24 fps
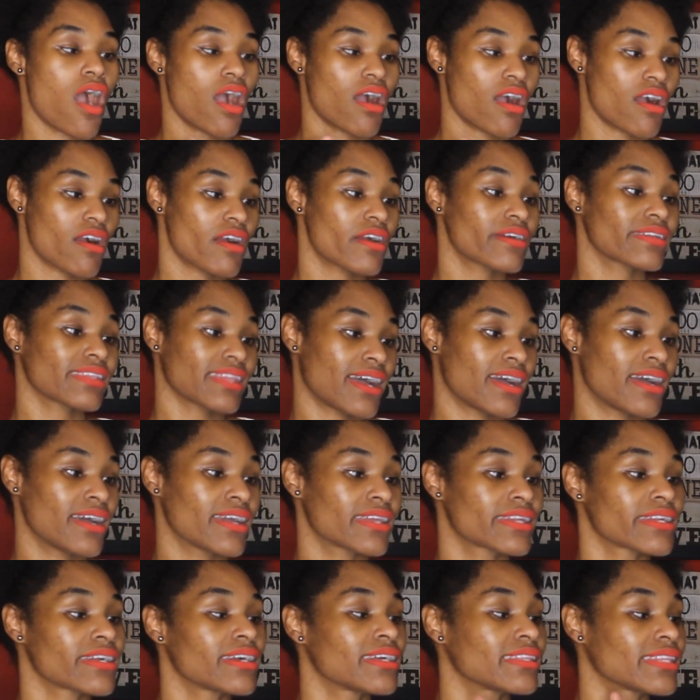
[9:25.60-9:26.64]

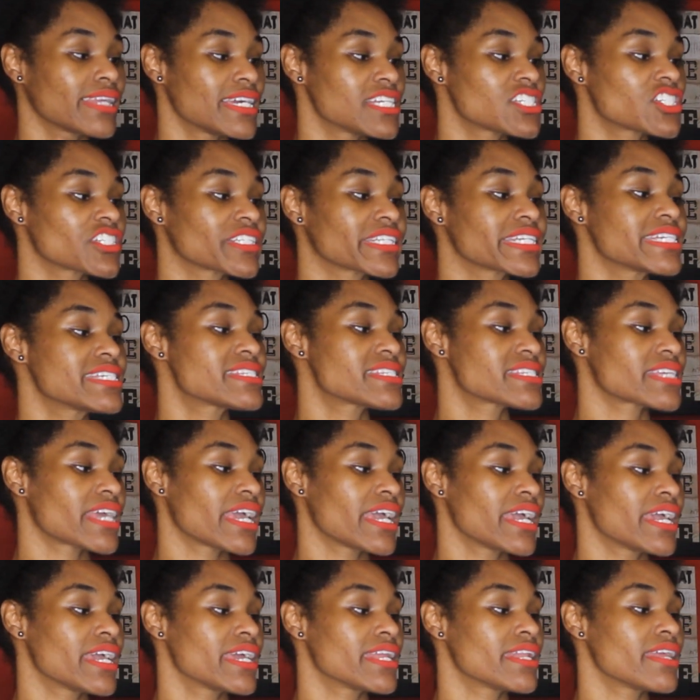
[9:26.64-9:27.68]
Arline allegedly
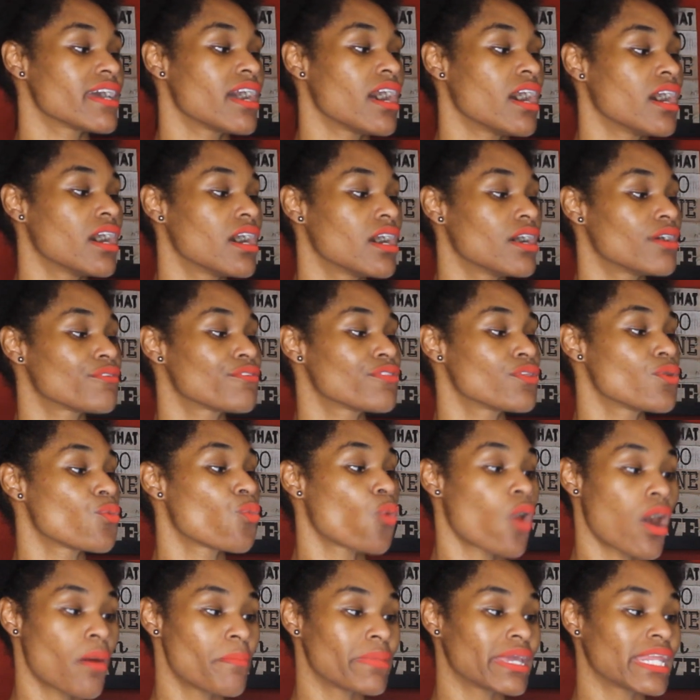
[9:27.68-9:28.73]
said of the
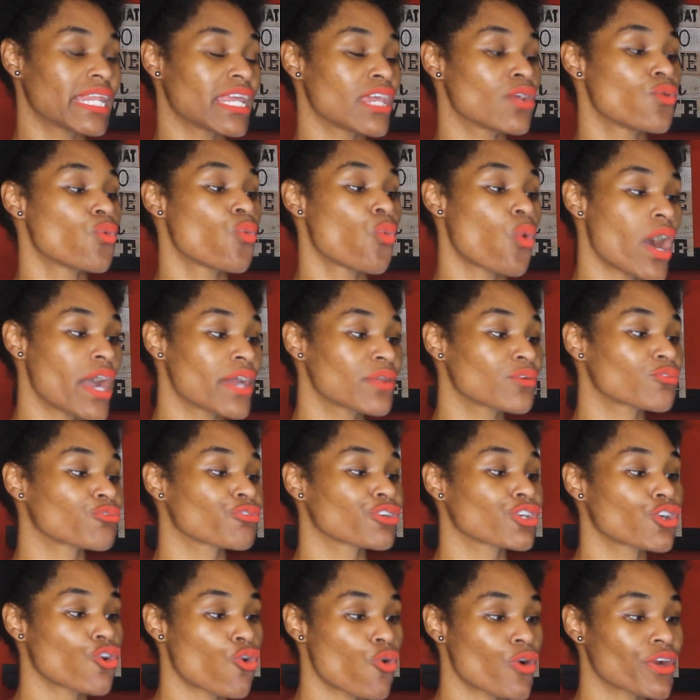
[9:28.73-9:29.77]
woman in one
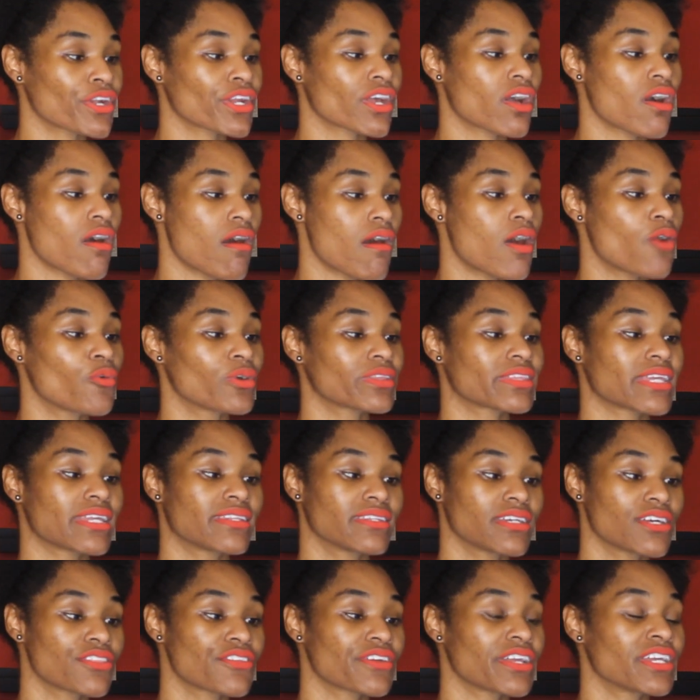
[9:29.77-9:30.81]
recorded call with
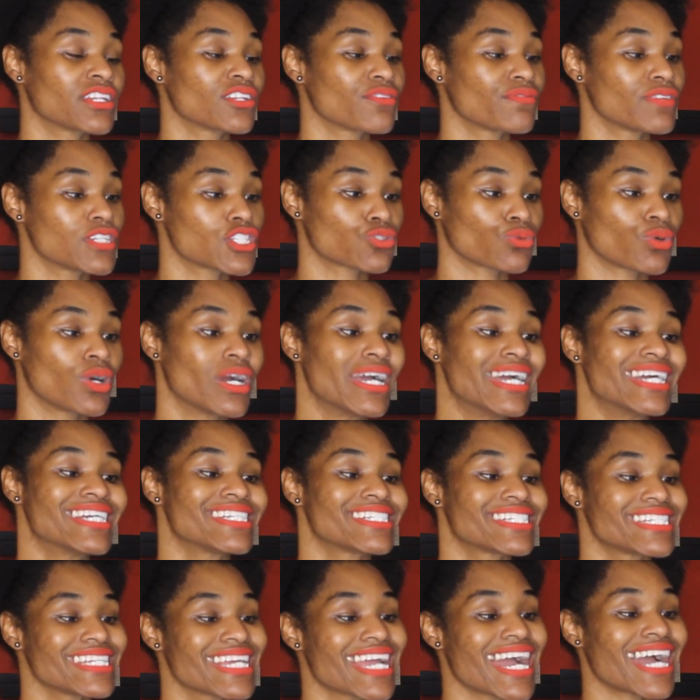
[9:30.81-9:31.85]
another individual,
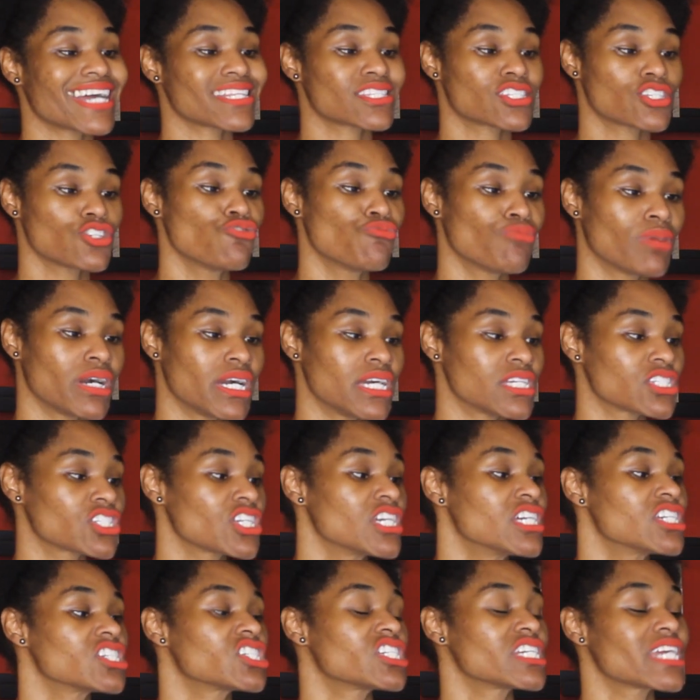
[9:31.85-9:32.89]
"She got too much.
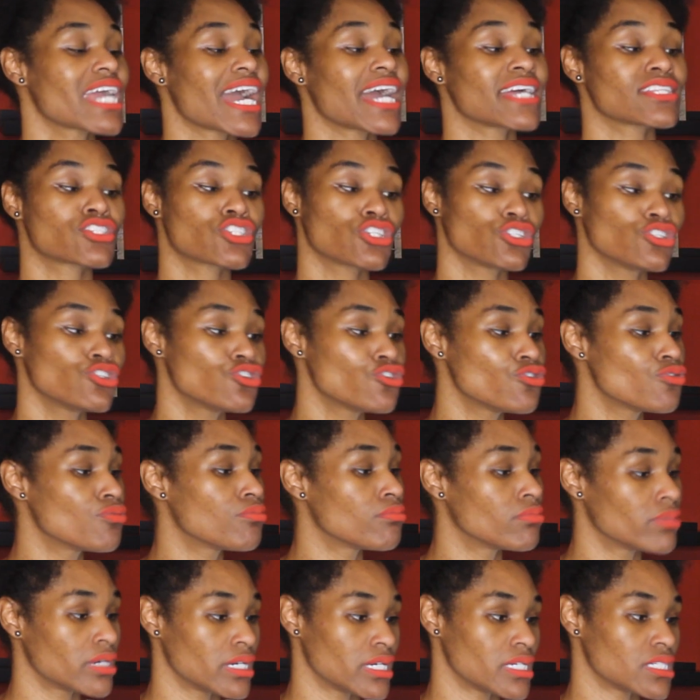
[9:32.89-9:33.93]
She got too
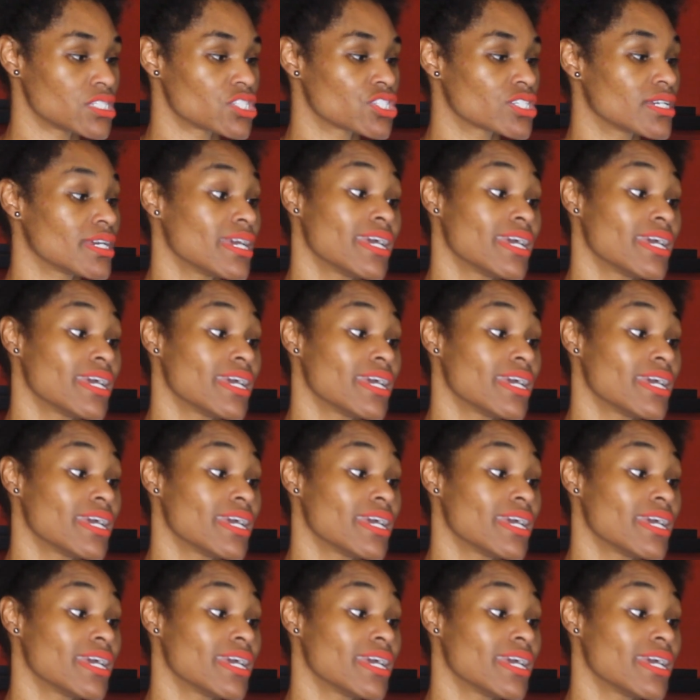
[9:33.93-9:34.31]
much."